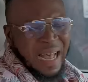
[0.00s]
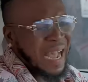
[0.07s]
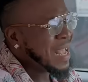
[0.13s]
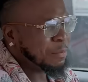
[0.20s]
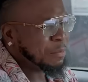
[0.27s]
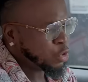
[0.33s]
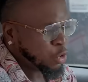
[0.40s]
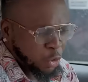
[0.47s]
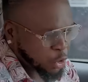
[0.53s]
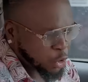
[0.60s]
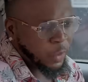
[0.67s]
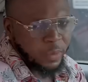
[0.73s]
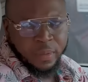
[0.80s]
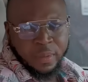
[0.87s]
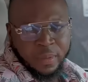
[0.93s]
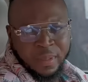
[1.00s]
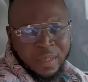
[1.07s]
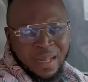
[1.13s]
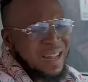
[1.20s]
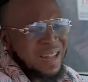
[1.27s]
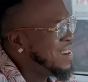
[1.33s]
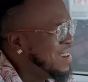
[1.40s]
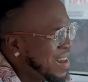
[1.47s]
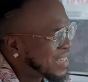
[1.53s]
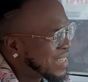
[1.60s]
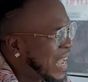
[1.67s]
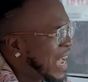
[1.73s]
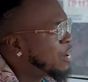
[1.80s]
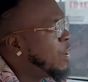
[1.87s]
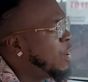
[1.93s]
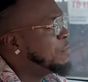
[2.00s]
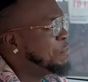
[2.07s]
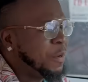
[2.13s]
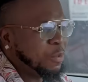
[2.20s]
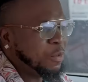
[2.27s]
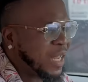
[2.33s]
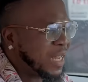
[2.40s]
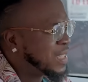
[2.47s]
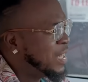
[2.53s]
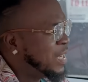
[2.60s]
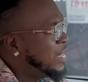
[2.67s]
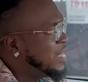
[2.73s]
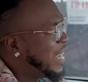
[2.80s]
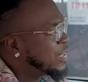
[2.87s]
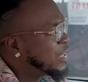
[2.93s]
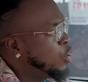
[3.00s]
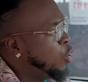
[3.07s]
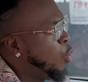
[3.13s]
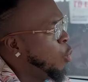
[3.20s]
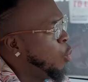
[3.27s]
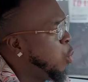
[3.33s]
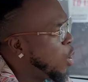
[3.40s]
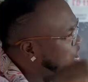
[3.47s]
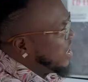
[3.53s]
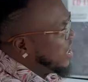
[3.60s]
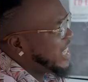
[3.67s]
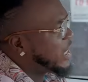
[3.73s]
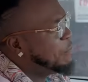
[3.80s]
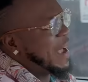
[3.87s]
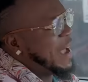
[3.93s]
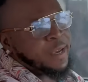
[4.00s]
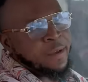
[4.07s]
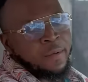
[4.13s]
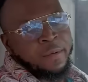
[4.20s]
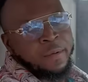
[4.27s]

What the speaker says: I am so done. Let her go and be with that... What? Bless Mike!